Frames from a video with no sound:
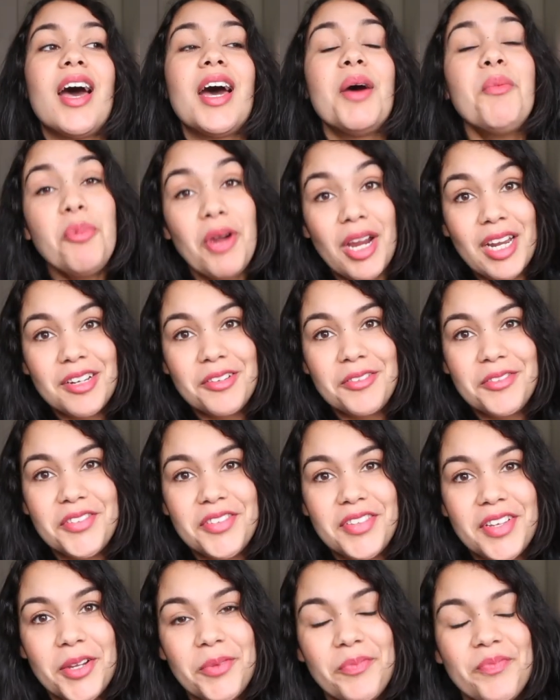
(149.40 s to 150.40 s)
and
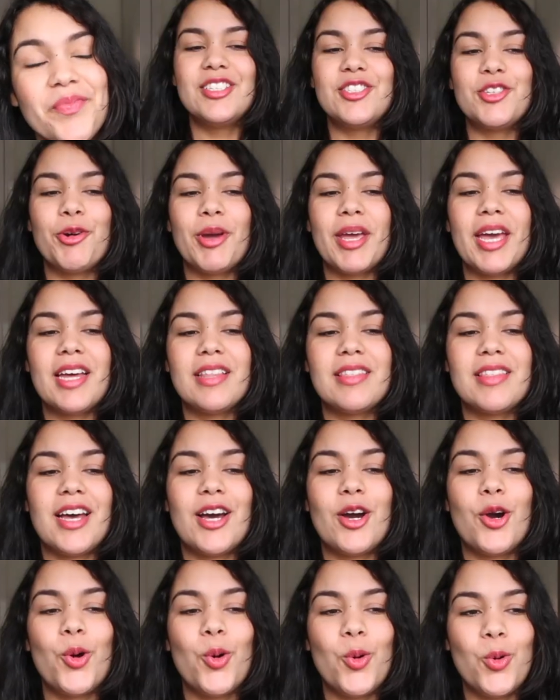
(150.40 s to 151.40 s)
pregnancy. So I had
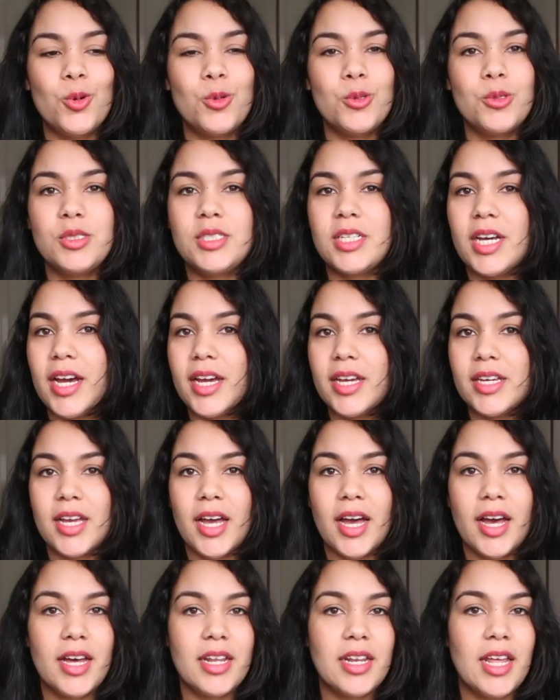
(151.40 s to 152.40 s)
that all
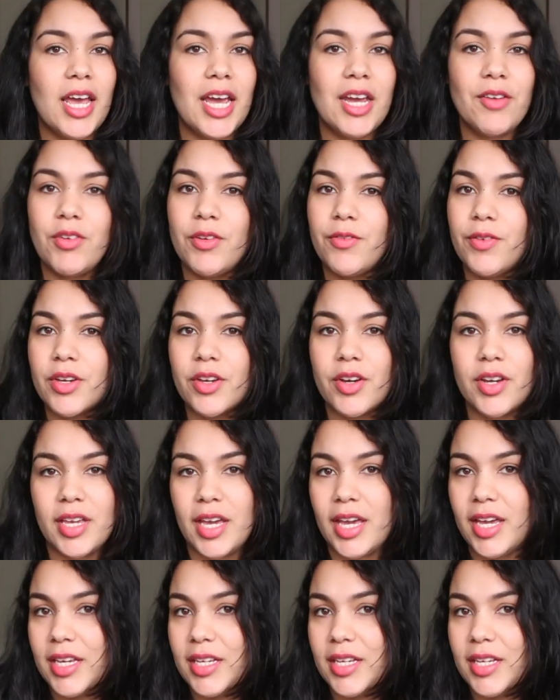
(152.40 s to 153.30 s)
day and everything I